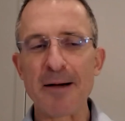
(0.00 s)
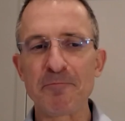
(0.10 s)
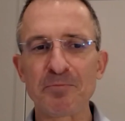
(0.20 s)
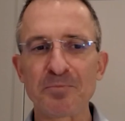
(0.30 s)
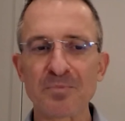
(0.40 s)

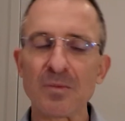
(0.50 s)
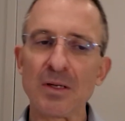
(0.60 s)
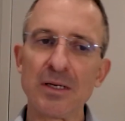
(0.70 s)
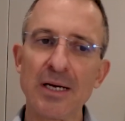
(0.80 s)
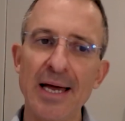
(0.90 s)
Um,
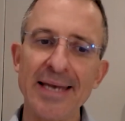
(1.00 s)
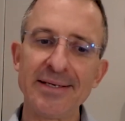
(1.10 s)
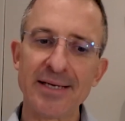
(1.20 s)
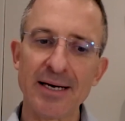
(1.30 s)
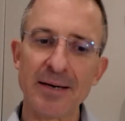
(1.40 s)

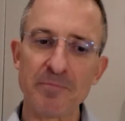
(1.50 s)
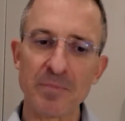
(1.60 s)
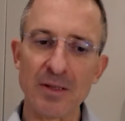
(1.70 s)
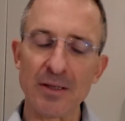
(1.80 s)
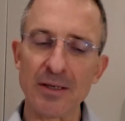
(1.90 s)
and
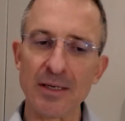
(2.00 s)
um,